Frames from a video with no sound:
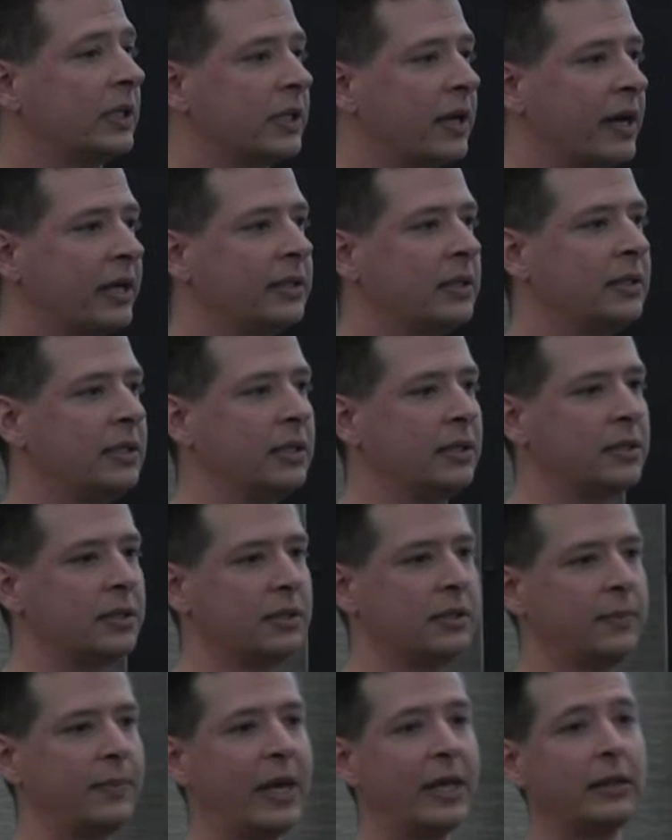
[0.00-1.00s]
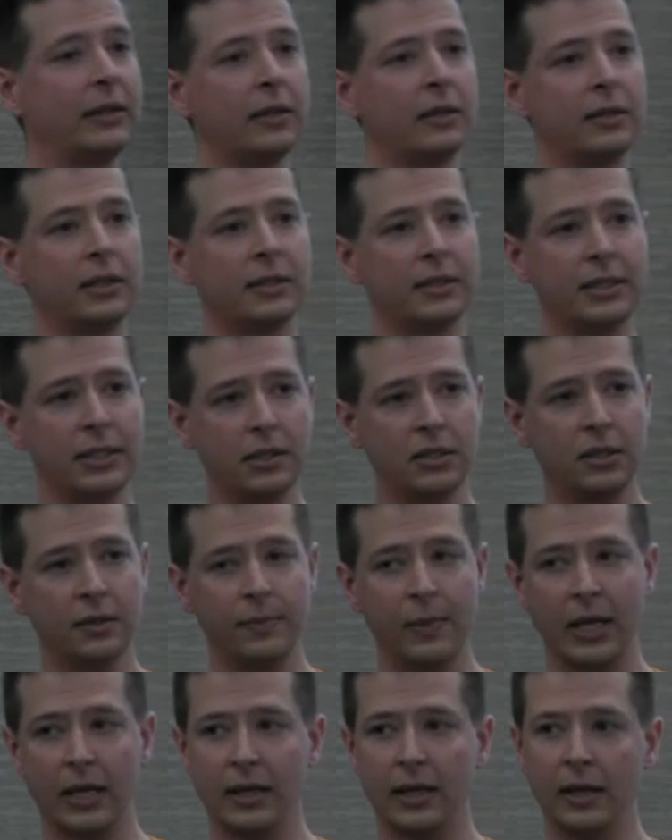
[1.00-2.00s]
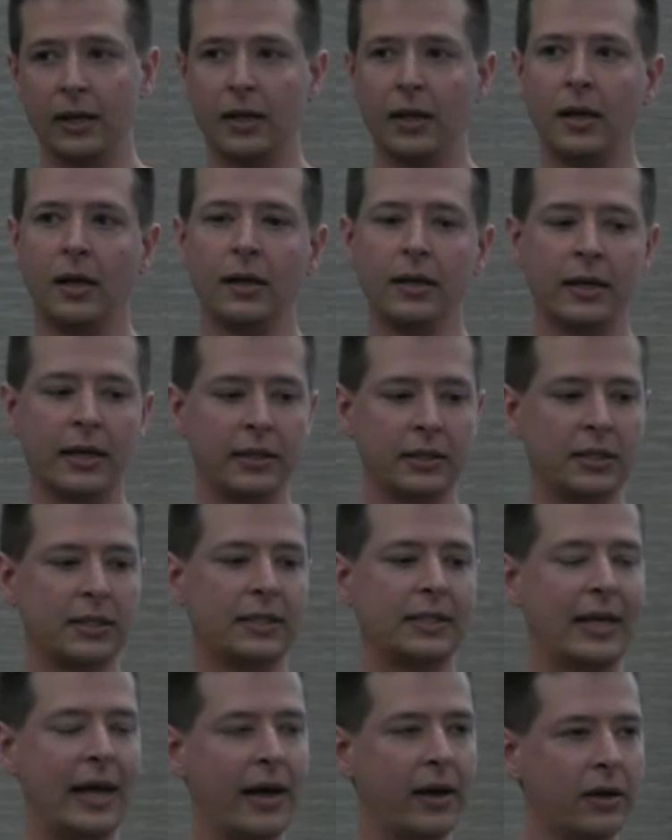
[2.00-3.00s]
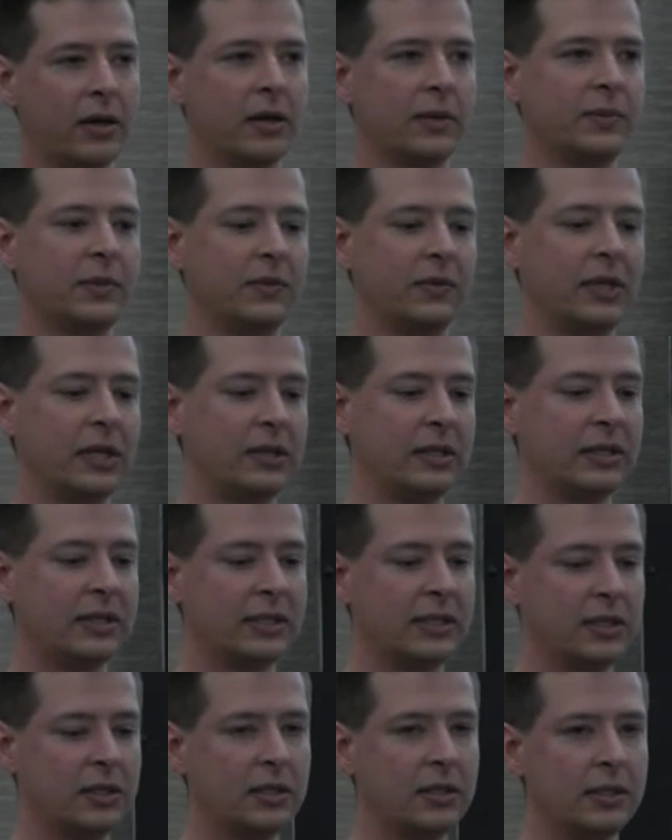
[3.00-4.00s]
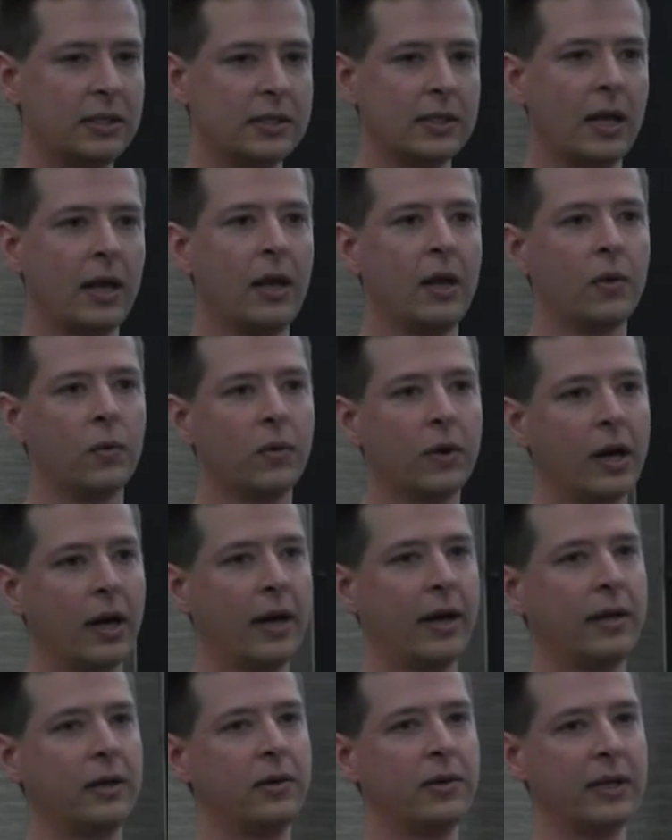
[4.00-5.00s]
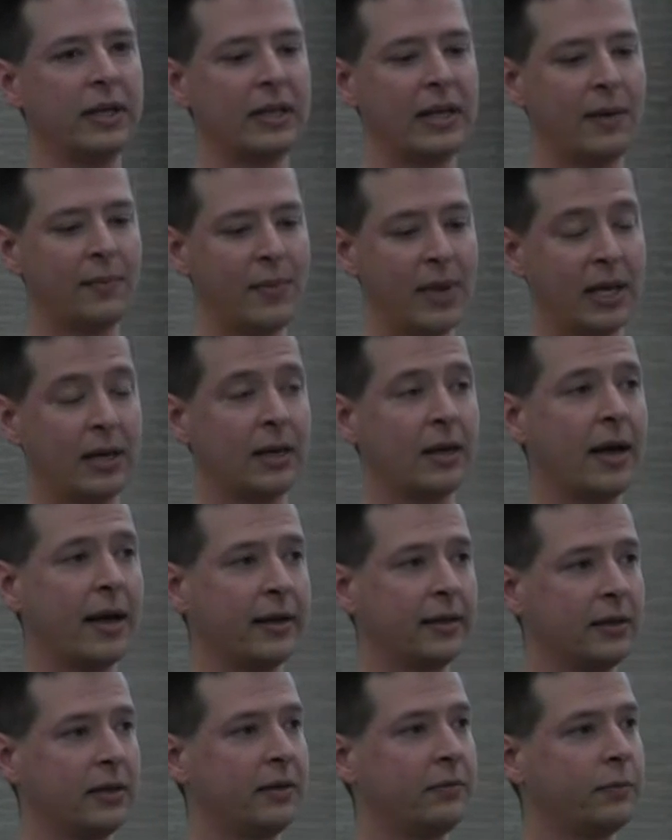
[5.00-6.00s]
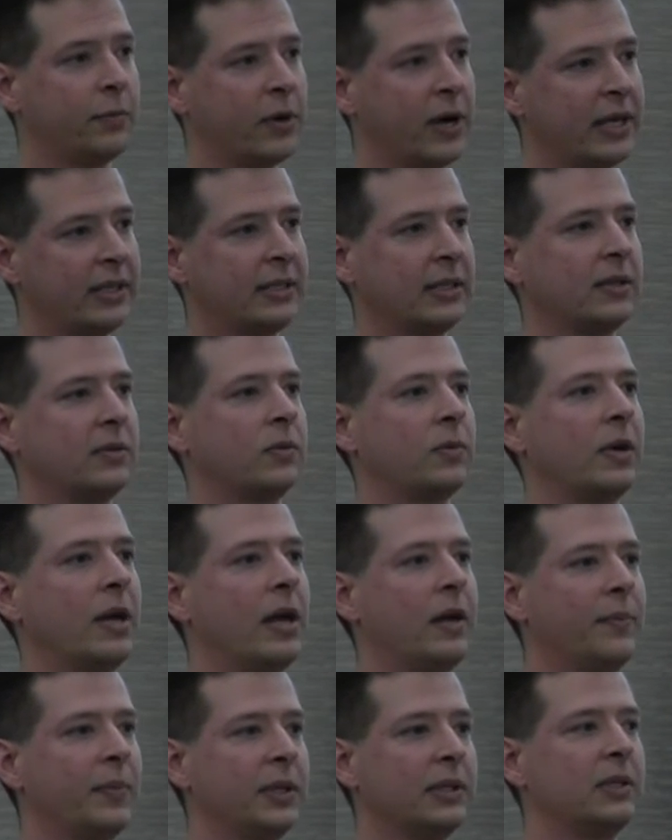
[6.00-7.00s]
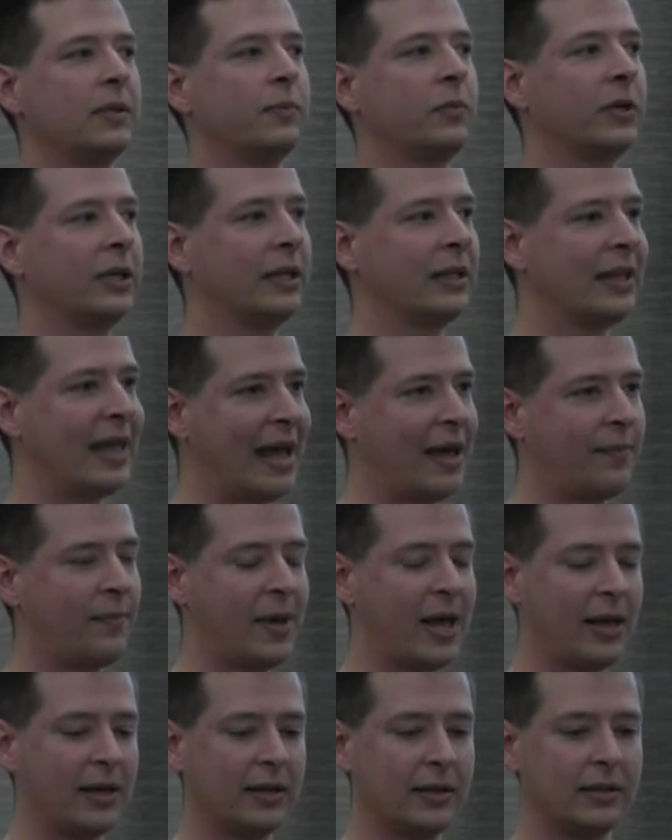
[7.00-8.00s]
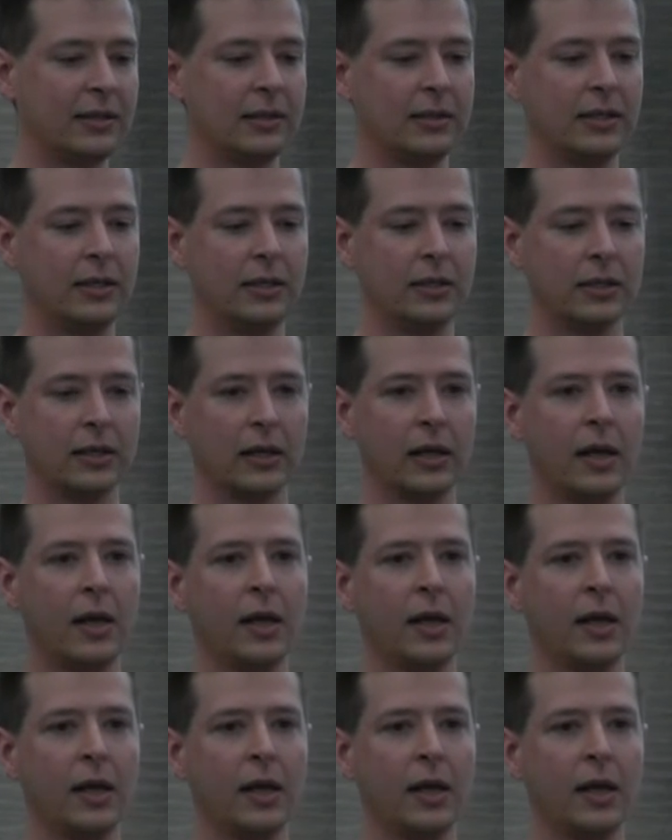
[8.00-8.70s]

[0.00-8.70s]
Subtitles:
talk to teachers about their decision making, not just the outcomes of their decisions, we're honoring that metacognitive process. We're helping to bring that back into teaching.